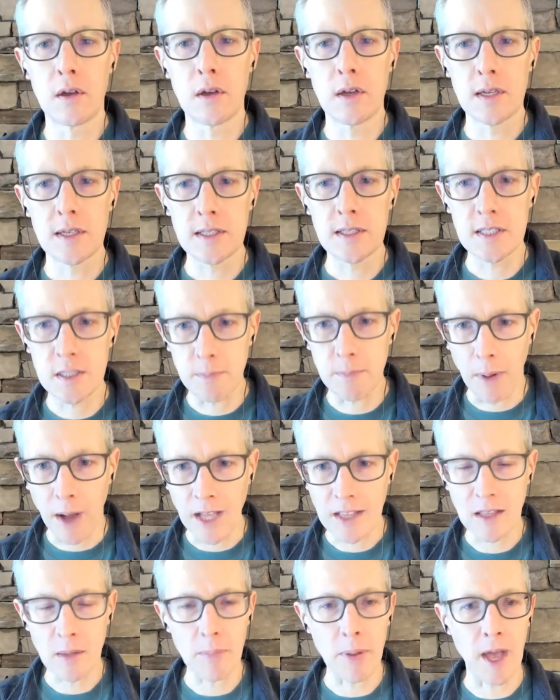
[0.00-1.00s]

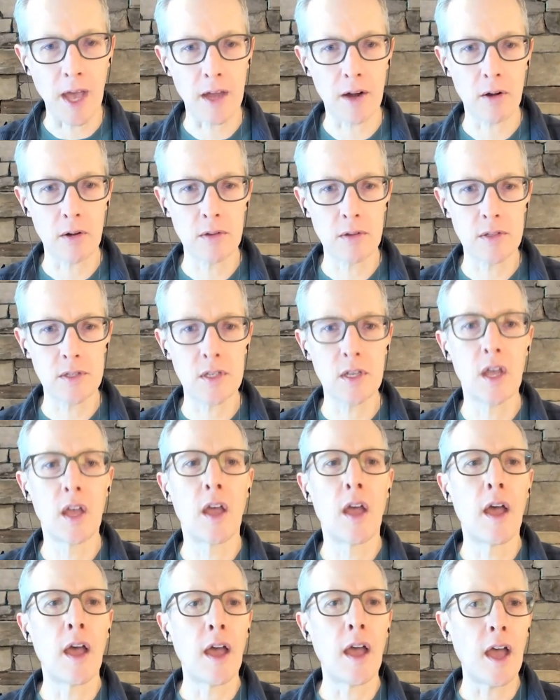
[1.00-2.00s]
spot the patterns,
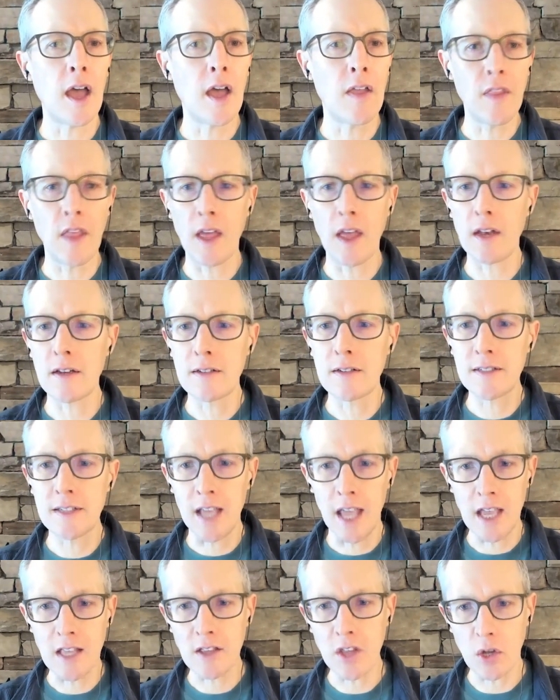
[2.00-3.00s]
and then
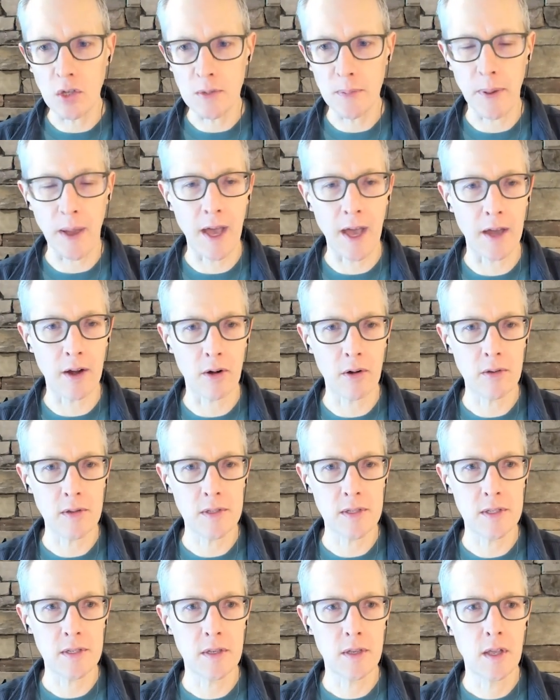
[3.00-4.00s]
take those
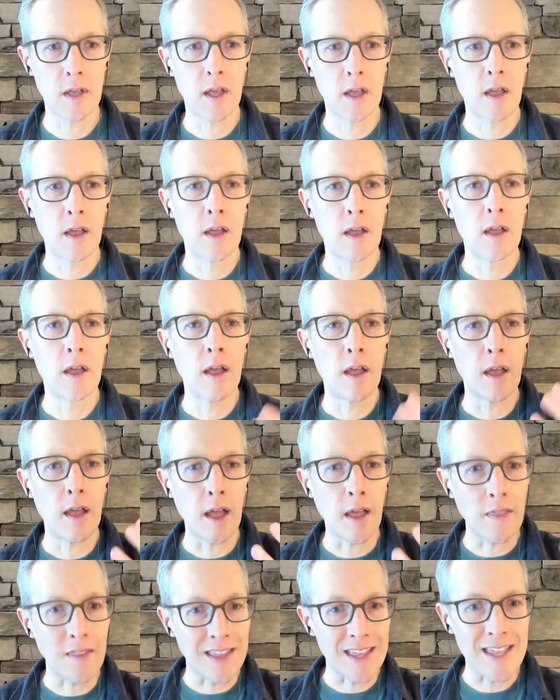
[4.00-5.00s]
patterns
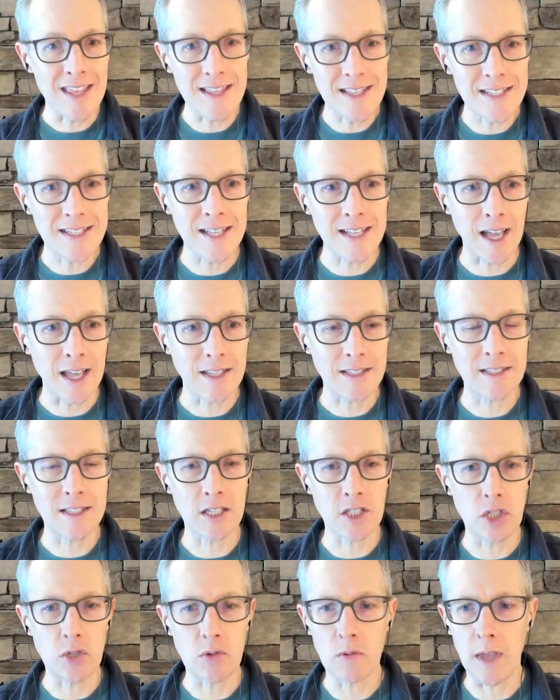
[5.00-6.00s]
and the insights
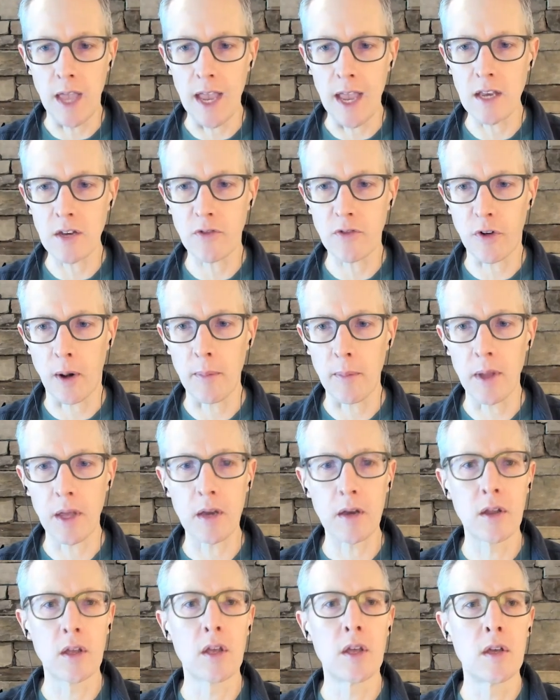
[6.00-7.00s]
that you gained from
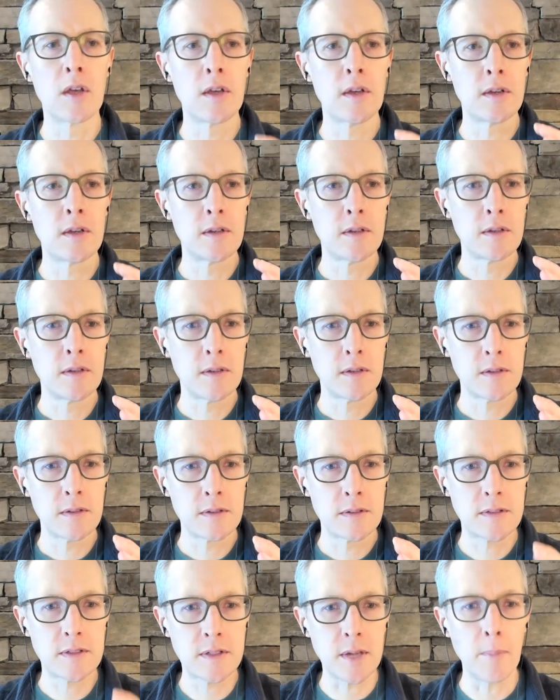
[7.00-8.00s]
it
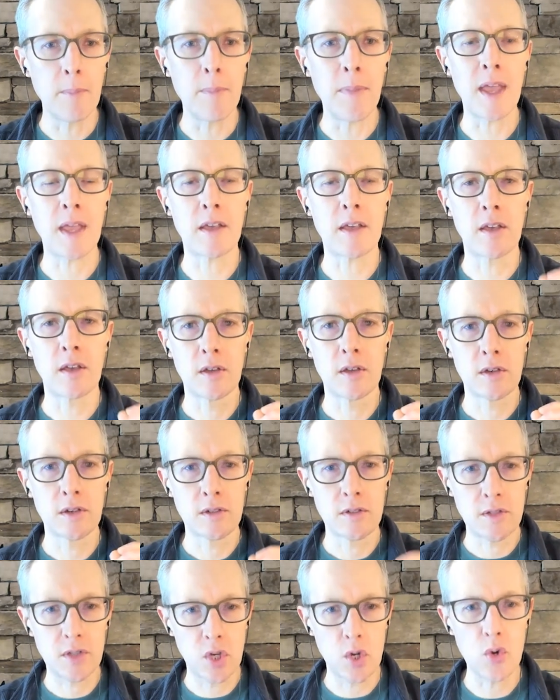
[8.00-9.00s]
to make
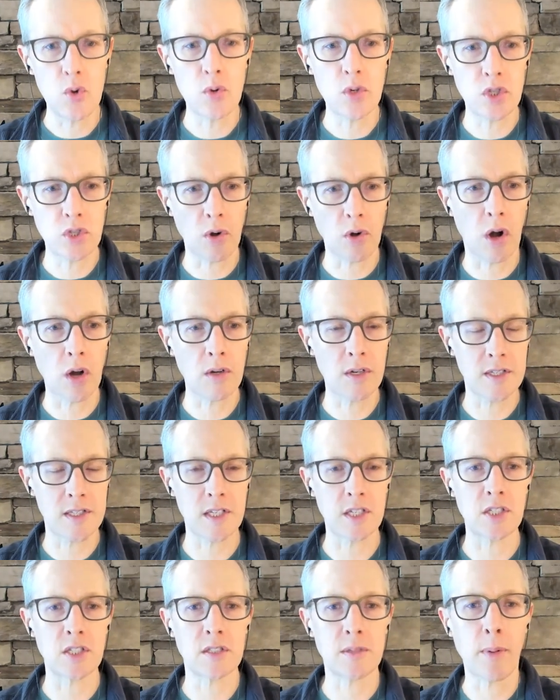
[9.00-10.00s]
2 strong
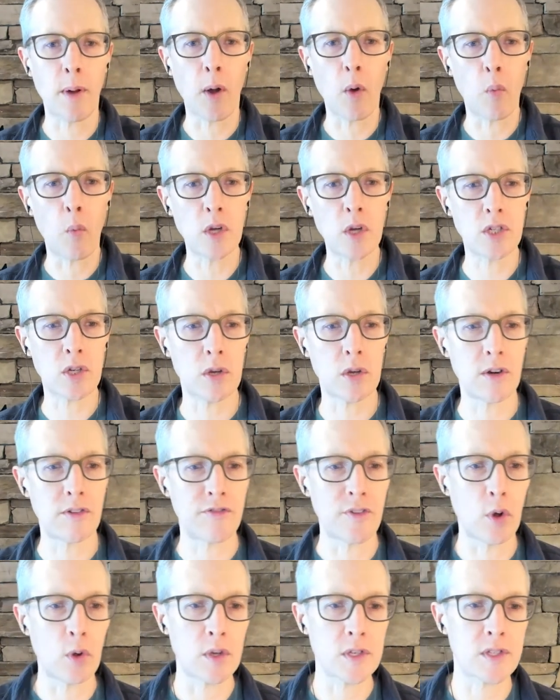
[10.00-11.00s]
decisions about what you're going to
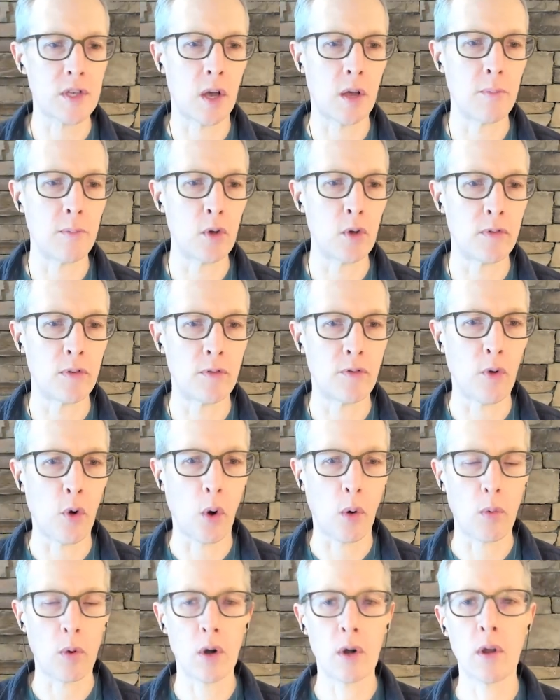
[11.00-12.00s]
focus on moving
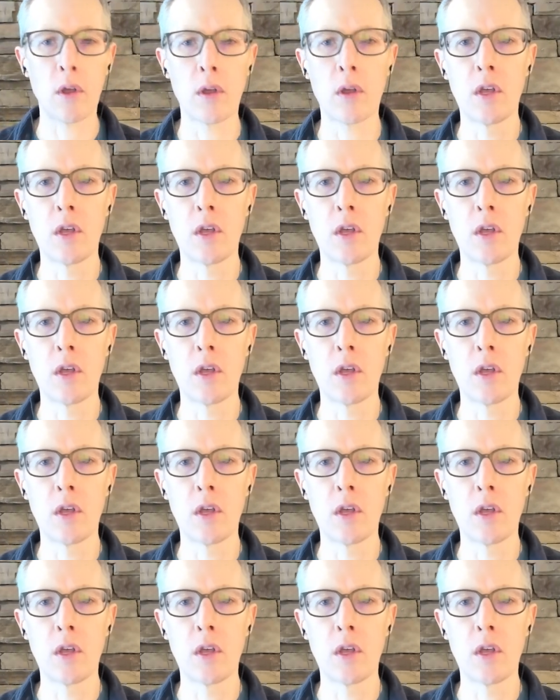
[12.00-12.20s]
forward